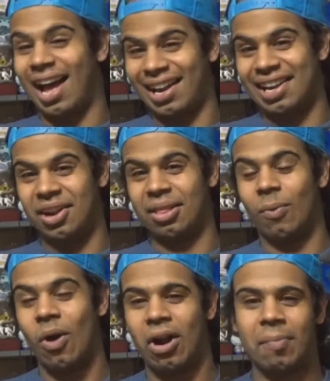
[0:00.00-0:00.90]
I didn't hear the
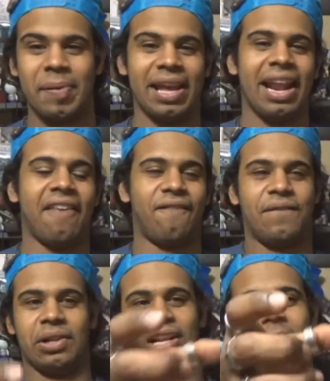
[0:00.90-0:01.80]
water bit and I filled it